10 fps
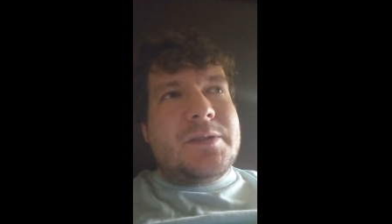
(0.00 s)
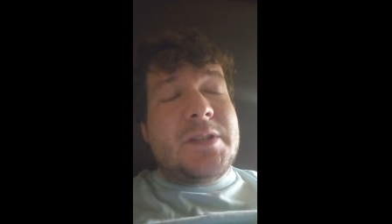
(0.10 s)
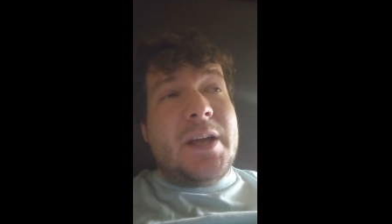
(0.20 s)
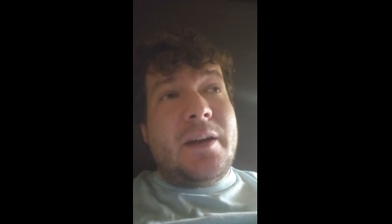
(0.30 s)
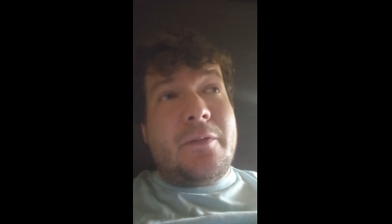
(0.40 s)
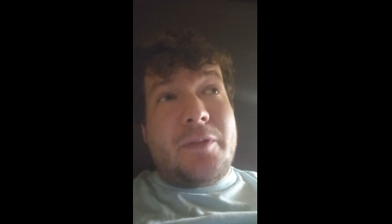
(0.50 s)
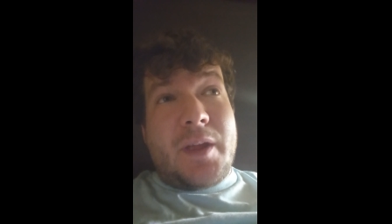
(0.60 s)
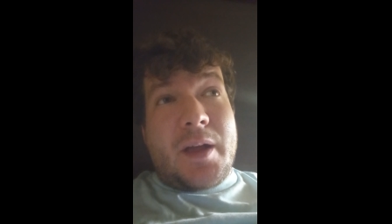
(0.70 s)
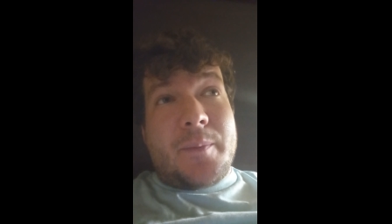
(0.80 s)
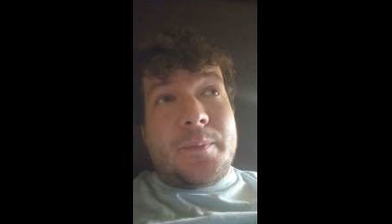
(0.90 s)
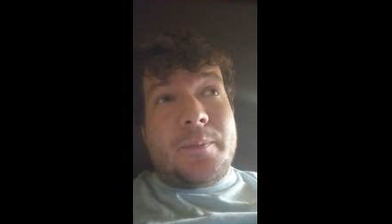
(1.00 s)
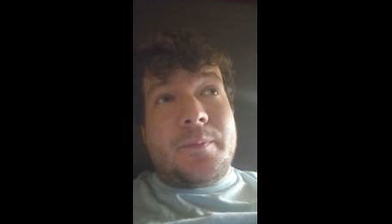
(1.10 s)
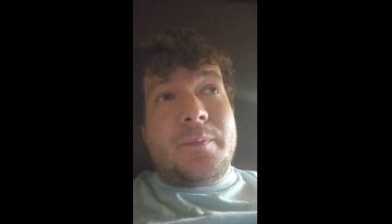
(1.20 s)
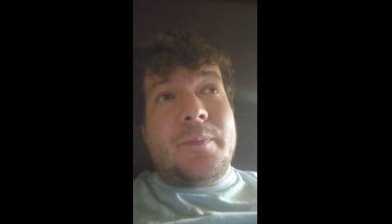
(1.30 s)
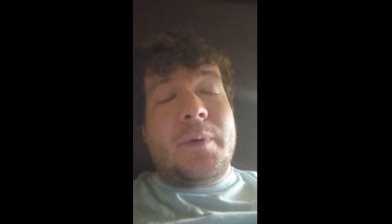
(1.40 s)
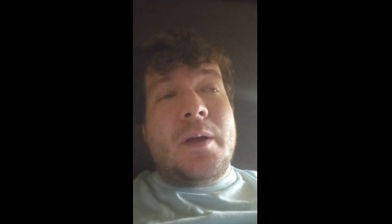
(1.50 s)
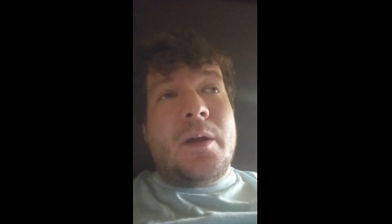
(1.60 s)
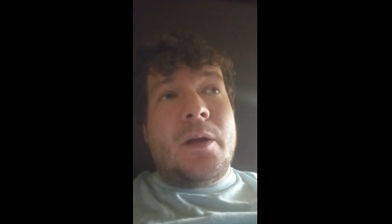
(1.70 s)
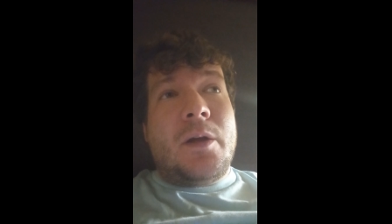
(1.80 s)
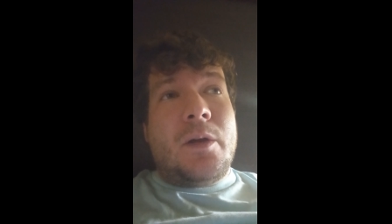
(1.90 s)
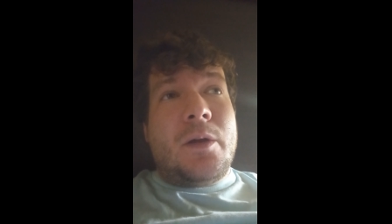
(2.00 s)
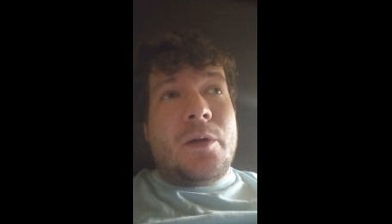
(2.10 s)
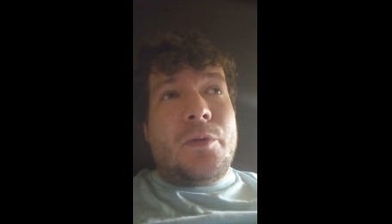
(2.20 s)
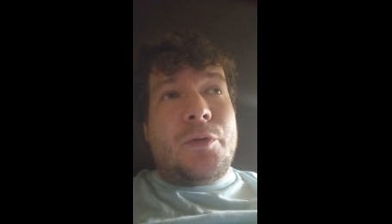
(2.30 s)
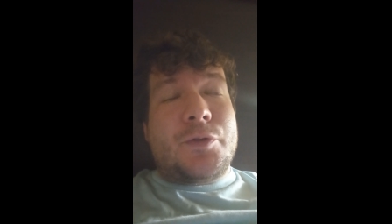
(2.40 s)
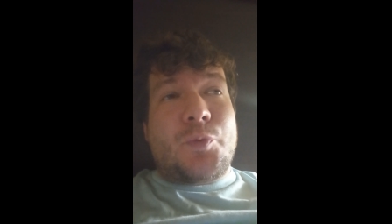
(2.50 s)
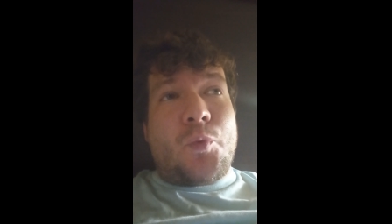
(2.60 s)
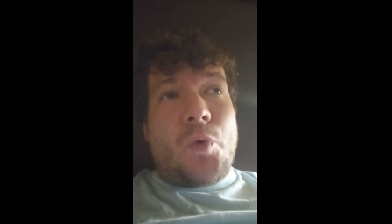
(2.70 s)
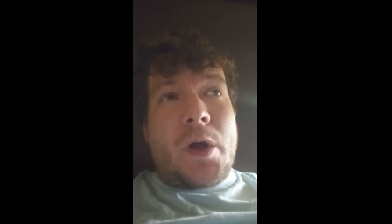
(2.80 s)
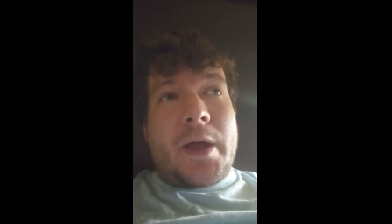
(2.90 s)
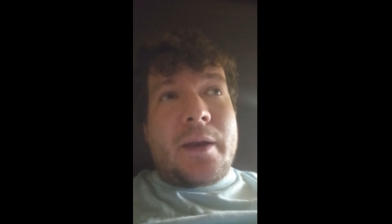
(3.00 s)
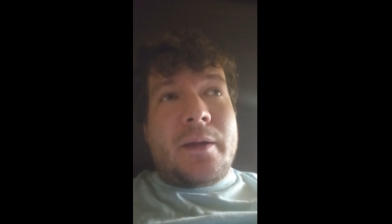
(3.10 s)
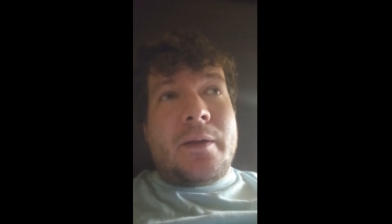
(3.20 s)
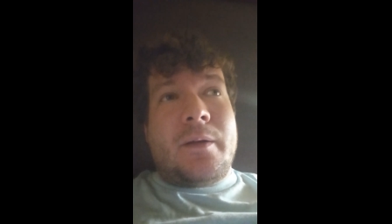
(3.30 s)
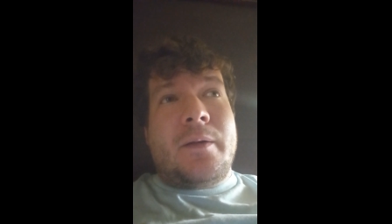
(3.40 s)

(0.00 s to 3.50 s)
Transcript: 10 of them, there's one